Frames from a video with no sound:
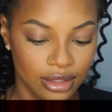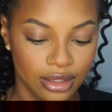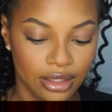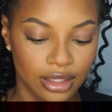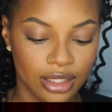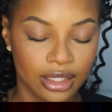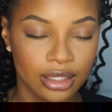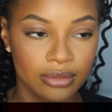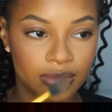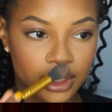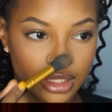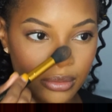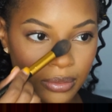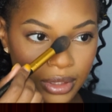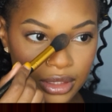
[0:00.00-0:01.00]
And I'm
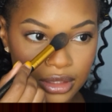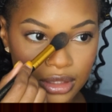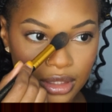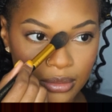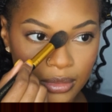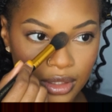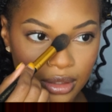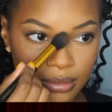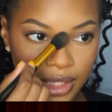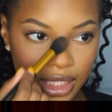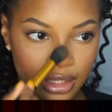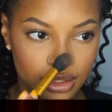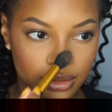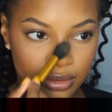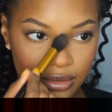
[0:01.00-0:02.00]
going to put some on my
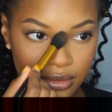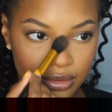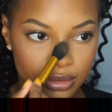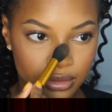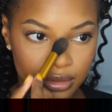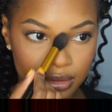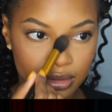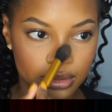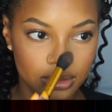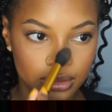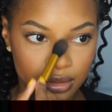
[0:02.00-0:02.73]
nose.